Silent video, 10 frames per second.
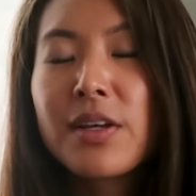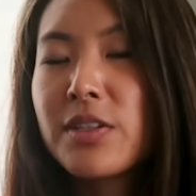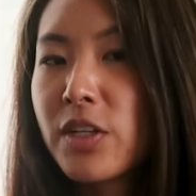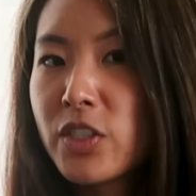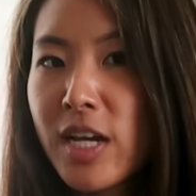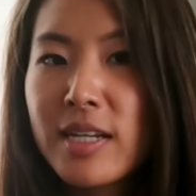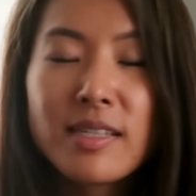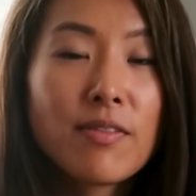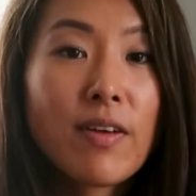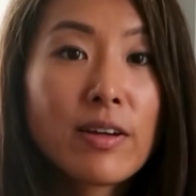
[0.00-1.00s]
such
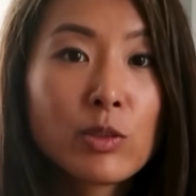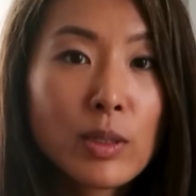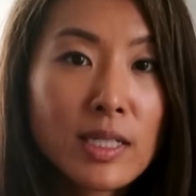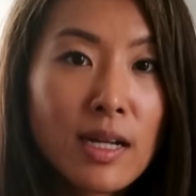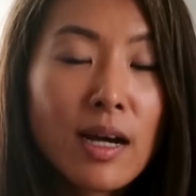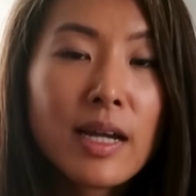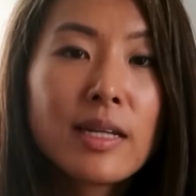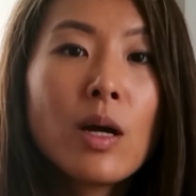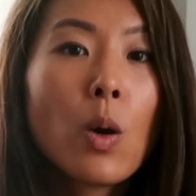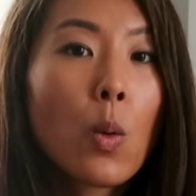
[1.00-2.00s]
as a
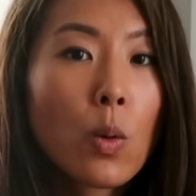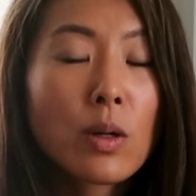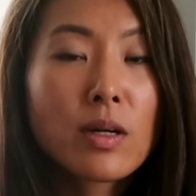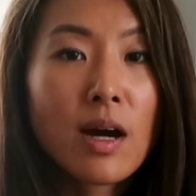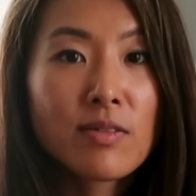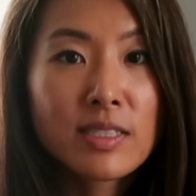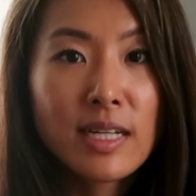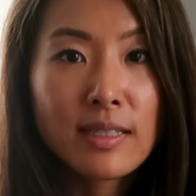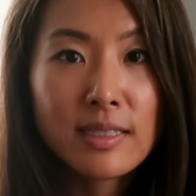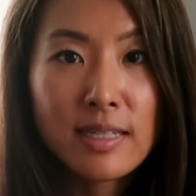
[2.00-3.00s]
529 or
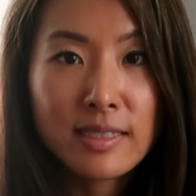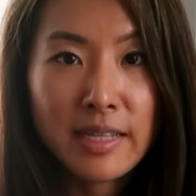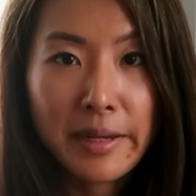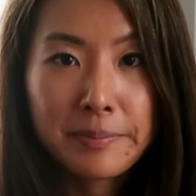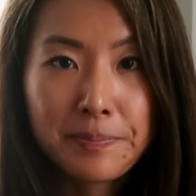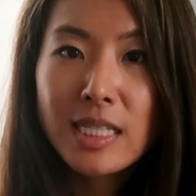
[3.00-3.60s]
Coverdell ESA.